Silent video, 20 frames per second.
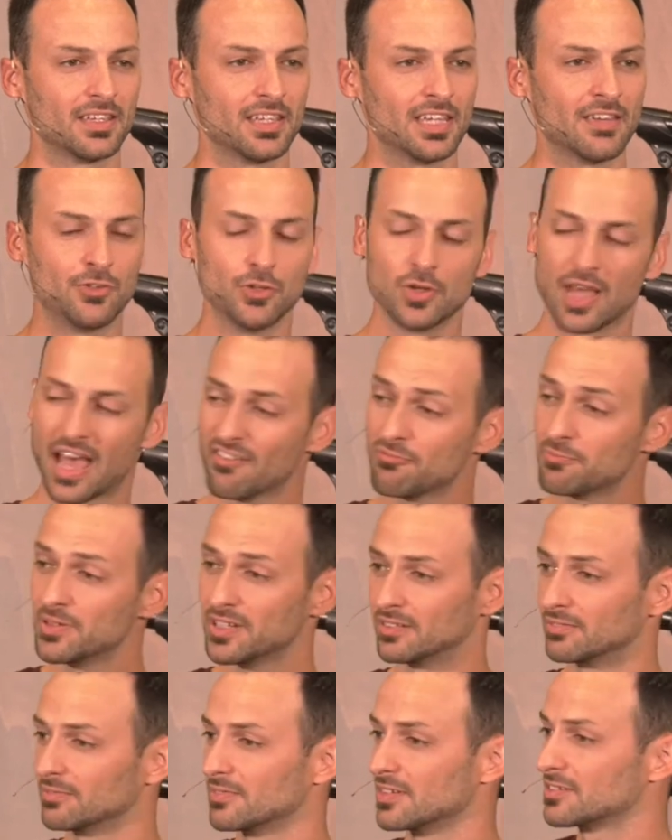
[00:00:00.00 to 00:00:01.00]
If you have
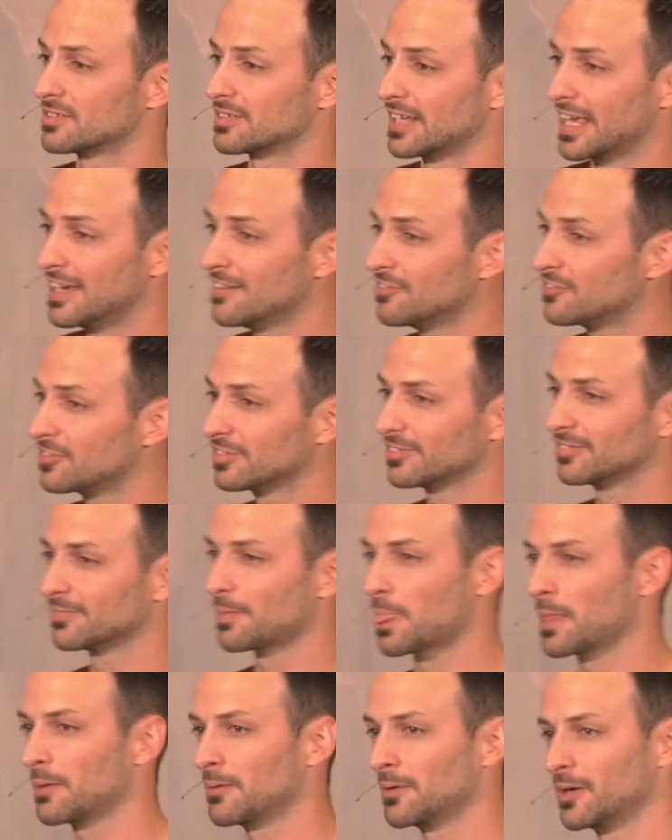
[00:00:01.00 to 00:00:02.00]
been saved
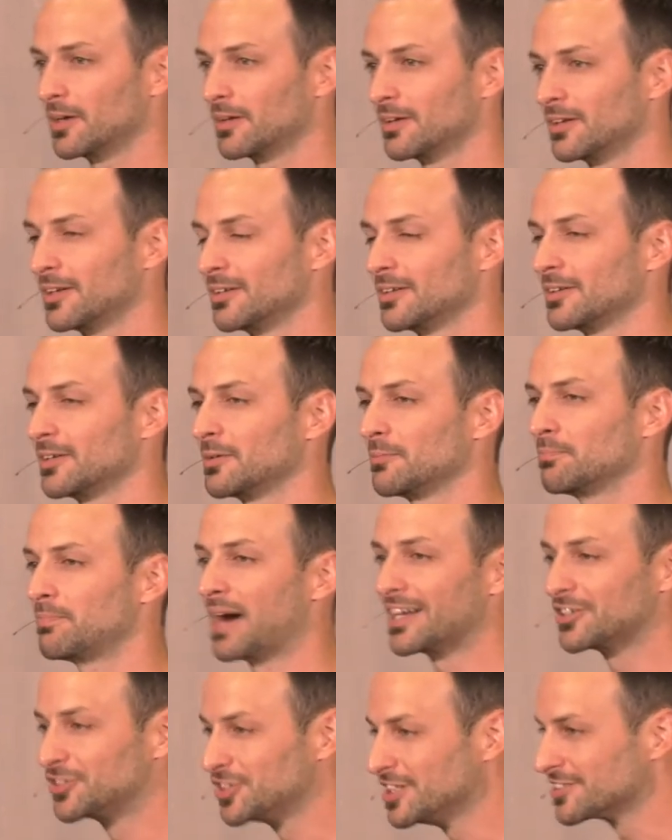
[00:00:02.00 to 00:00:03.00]

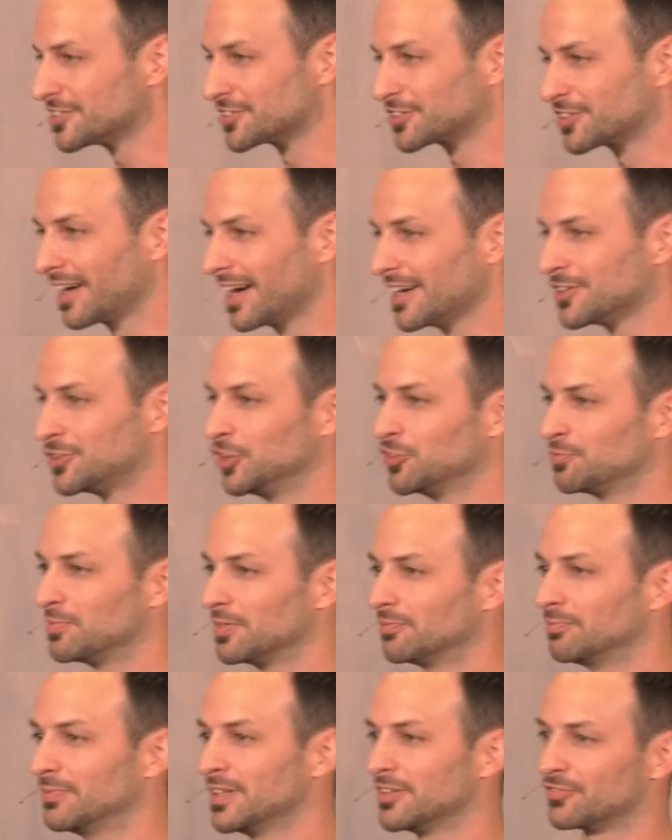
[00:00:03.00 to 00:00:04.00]
by Jesus Christ,
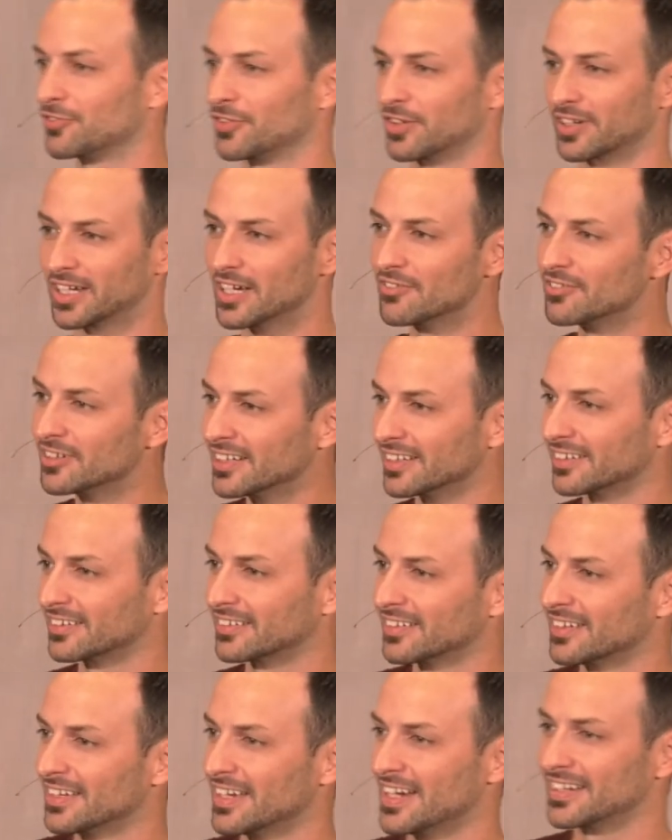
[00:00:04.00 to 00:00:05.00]
you've been forgiven
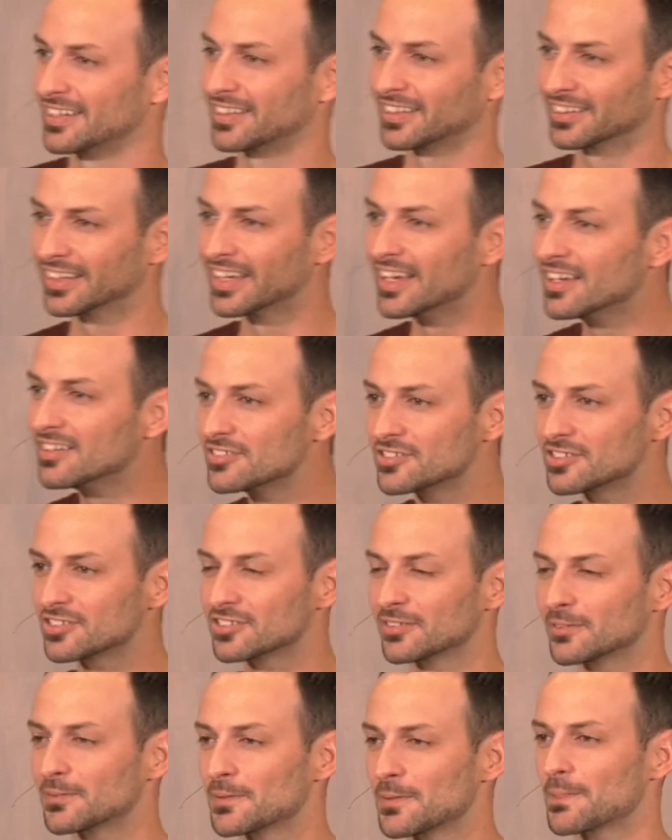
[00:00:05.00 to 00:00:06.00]
and
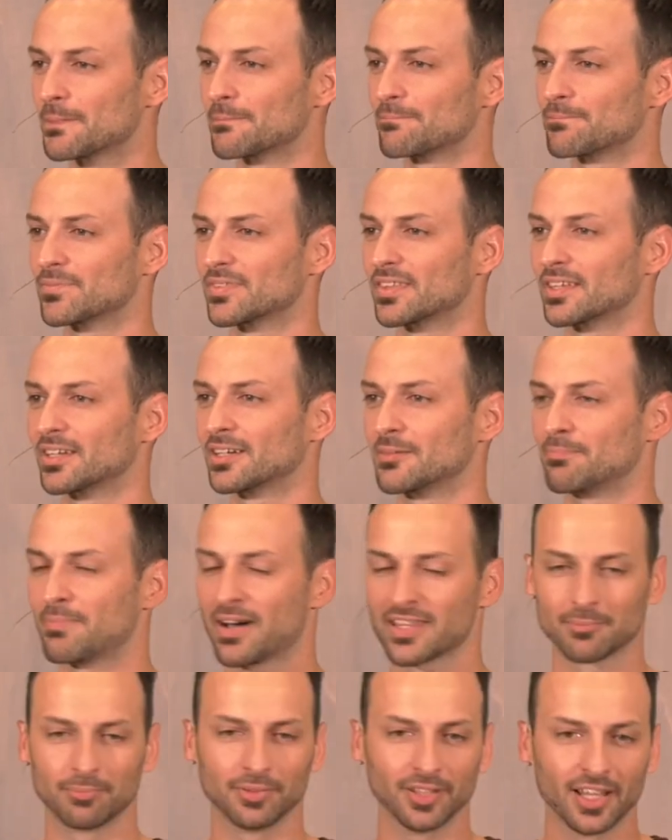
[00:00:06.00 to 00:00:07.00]
cleansed by
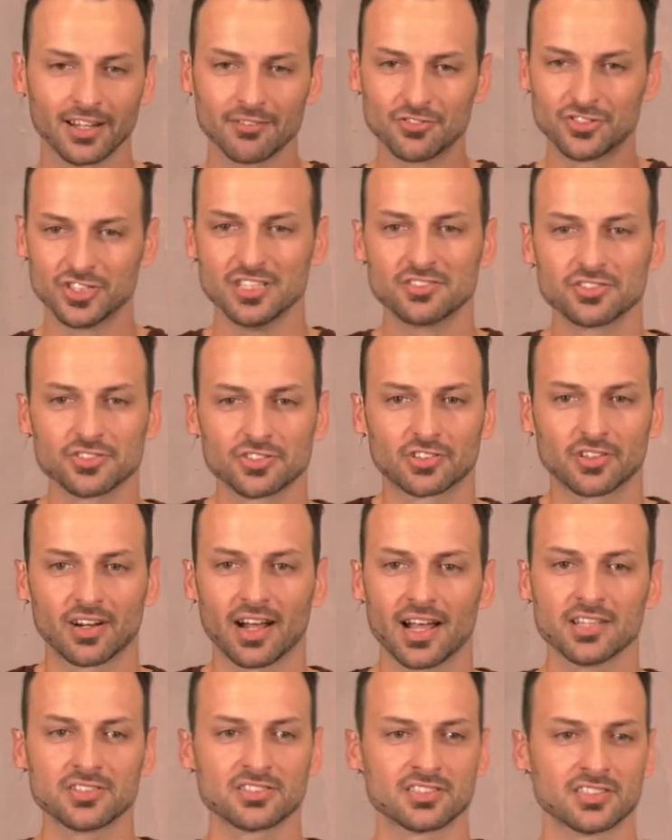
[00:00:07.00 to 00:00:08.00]
the blood of Jesus
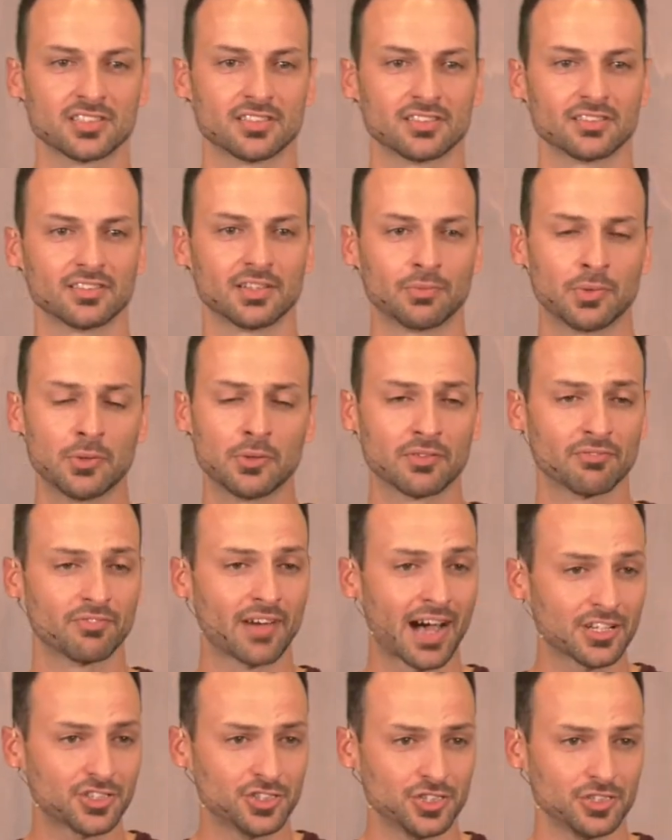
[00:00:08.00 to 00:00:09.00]
Christ, and we would
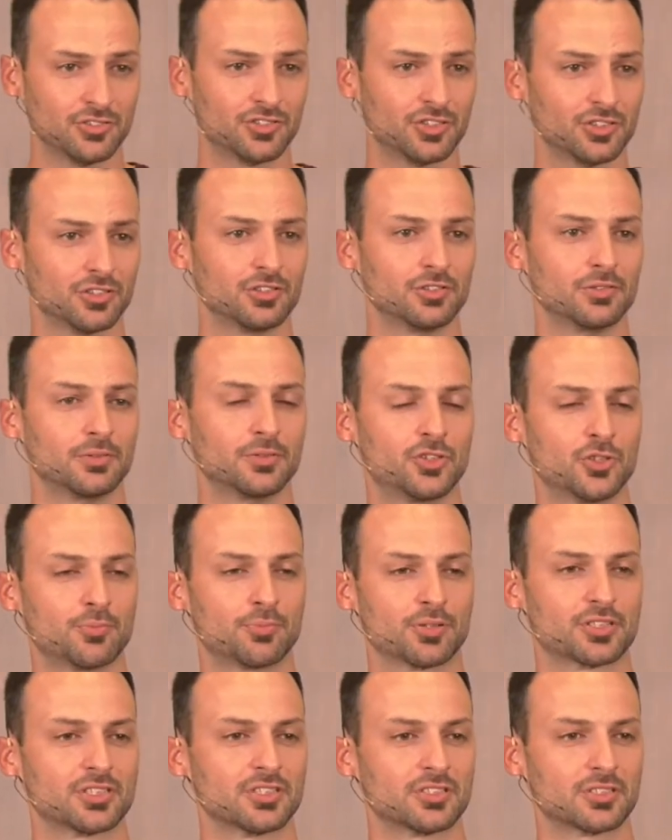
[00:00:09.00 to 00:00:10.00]
invite you to
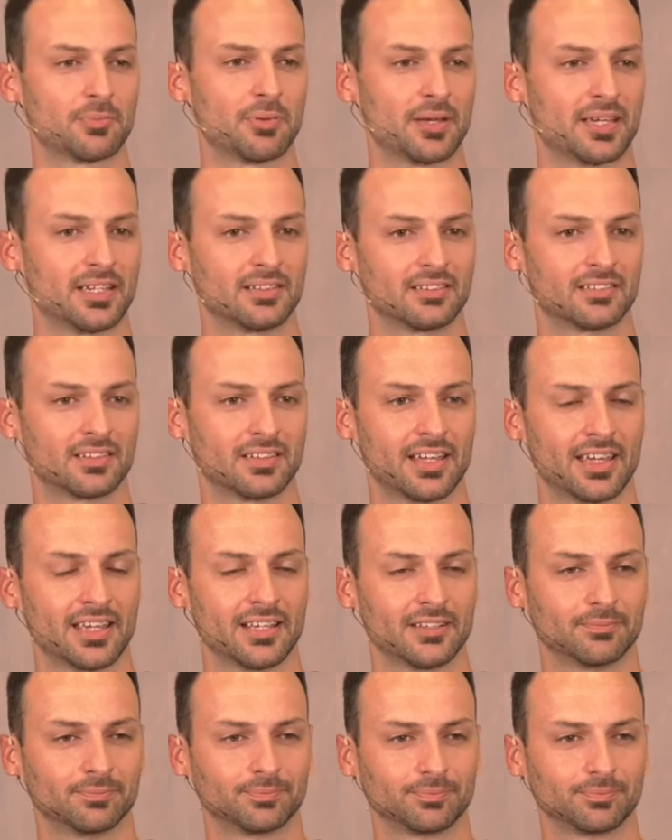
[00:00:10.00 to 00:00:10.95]
participate today.